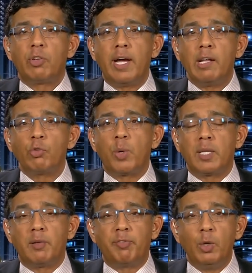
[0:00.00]
China is
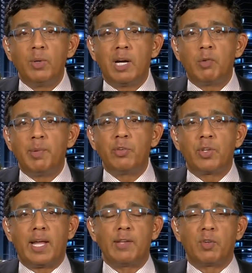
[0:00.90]
one of the few
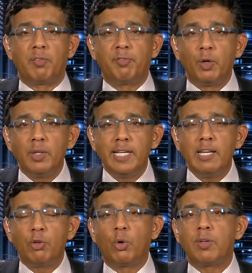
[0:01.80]
governments that has a
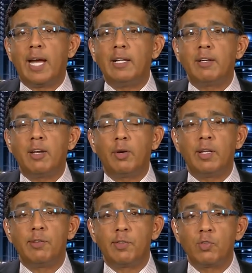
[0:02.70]
fully
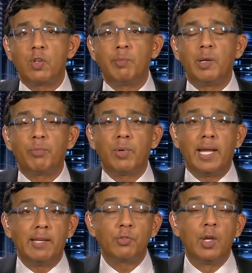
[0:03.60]
totalitarian system in
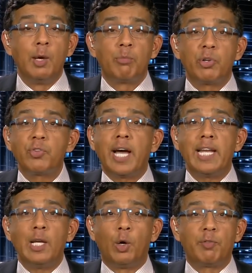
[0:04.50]
place,
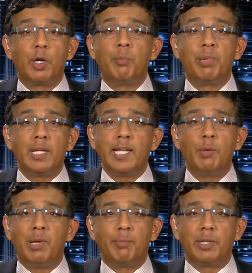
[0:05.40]
presiding over a
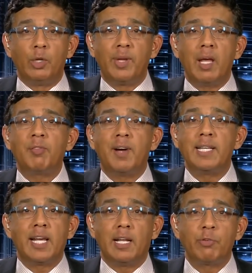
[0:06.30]
billion people. You can't
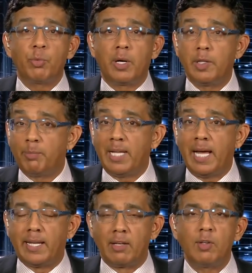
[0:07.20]
find that elsewhere on the
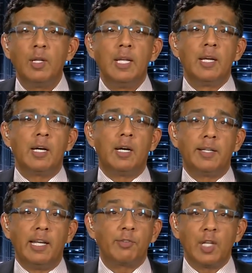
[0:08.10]
planet.
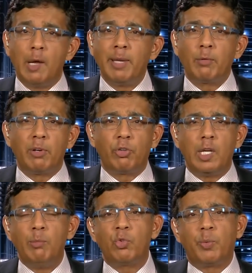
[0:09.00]
Uh, the Islamic
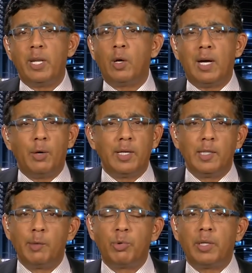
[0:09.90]
regimes, we know how
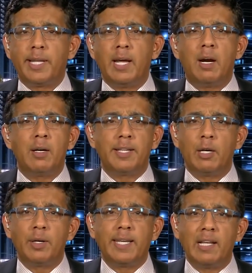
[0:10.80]
illiberal they are.
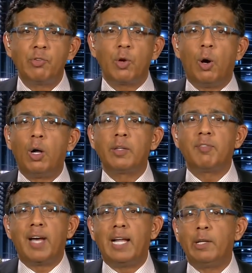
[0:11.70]
They are against all
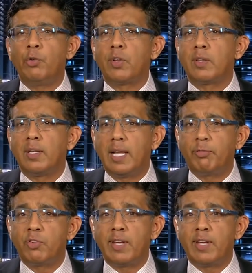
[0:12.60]
the values that the left